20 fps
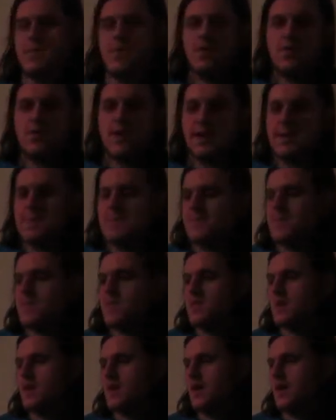Right?
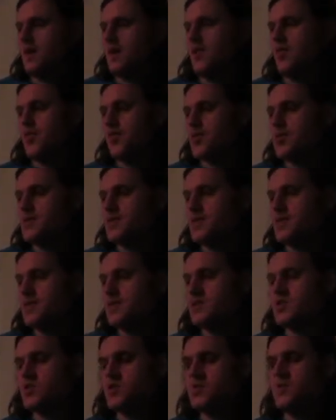
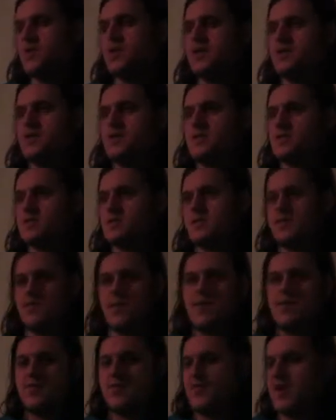13, 2 paradiddles, and then we
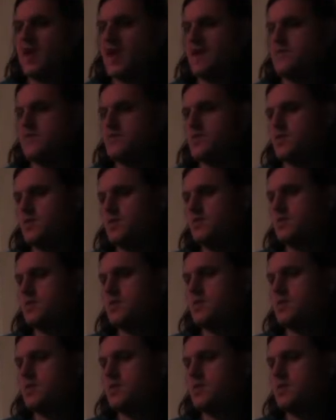have a 5, so